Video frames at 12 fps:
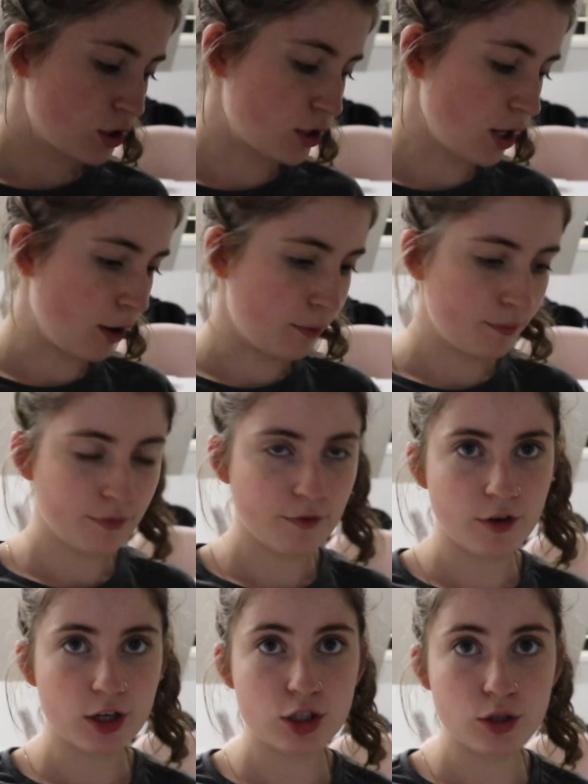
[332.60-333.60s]
So,
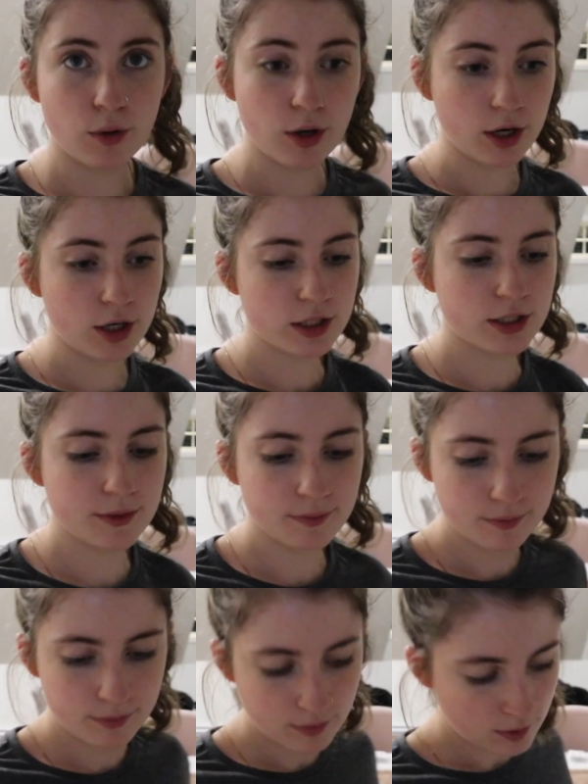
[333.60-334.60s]
first two orders.
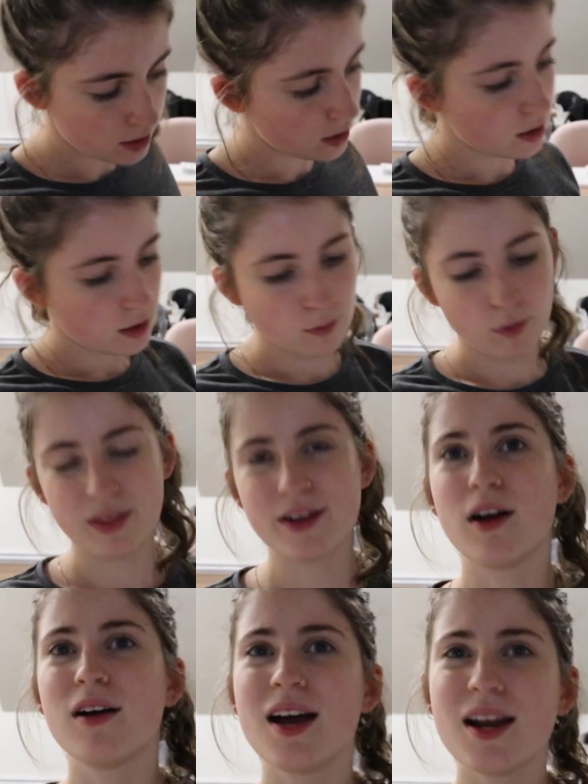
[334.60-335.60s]
Well,
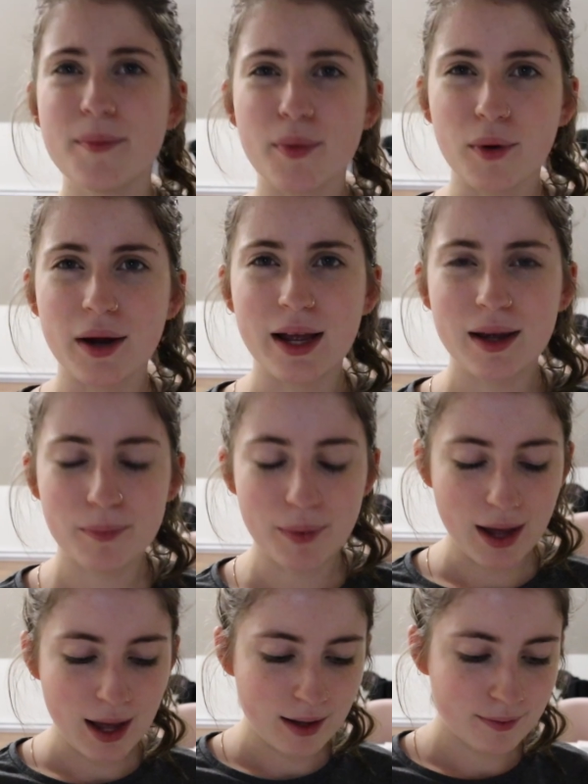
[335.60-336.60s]
they're all kind of boring,
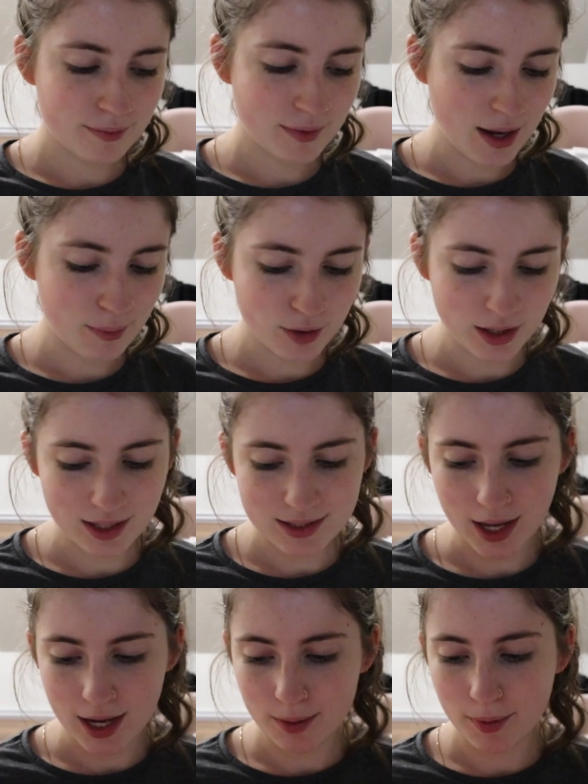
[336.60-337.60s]
but I'm really
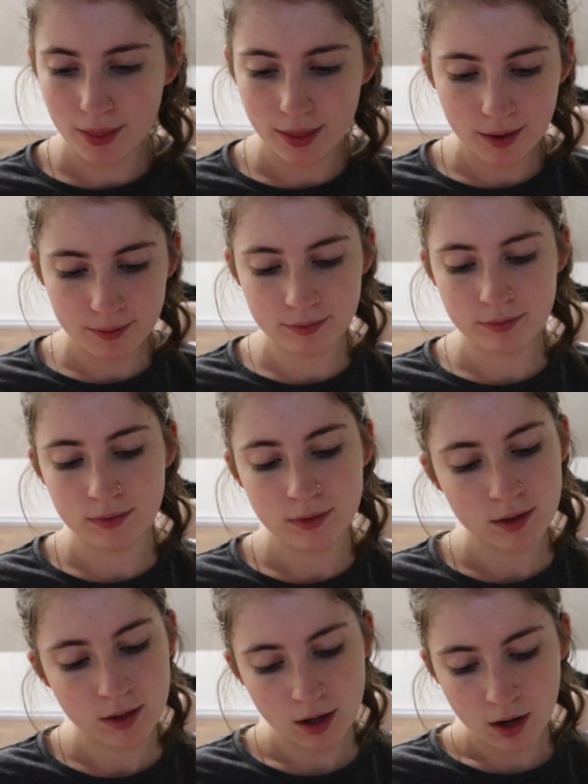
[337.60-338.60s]
excited about them.
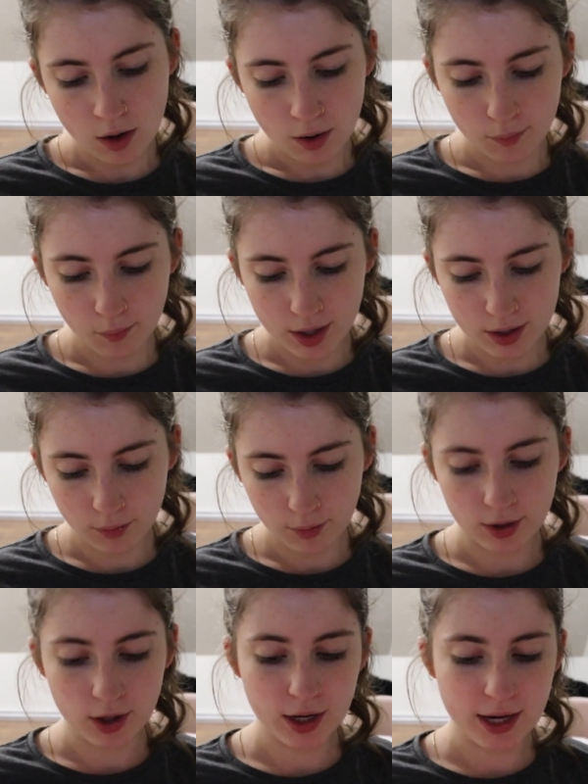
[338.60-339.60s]
One
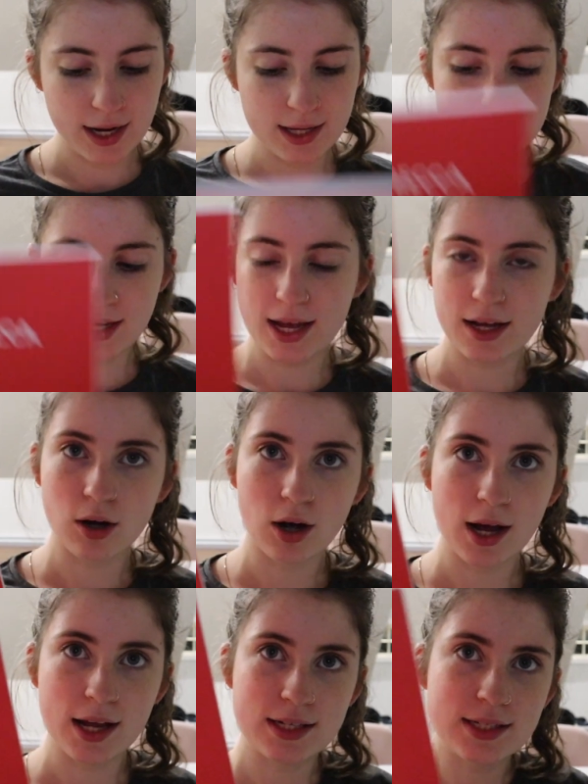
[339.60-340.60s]
order is I
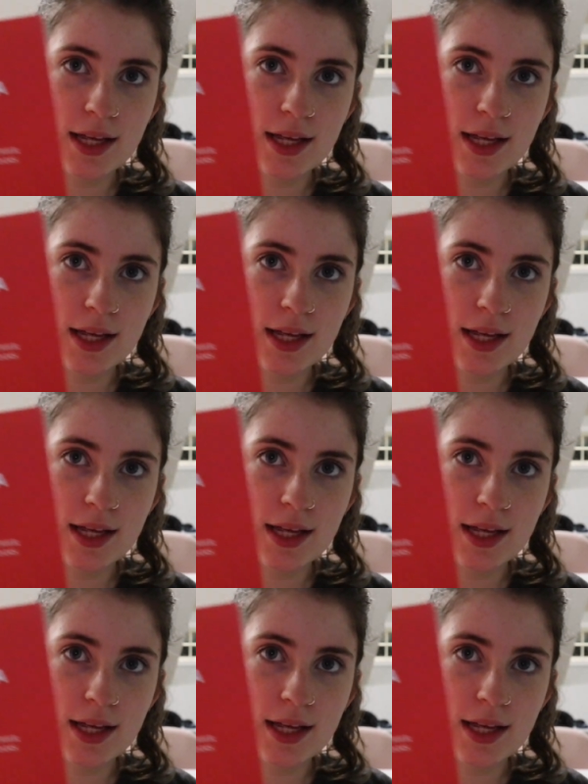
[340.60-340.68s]
got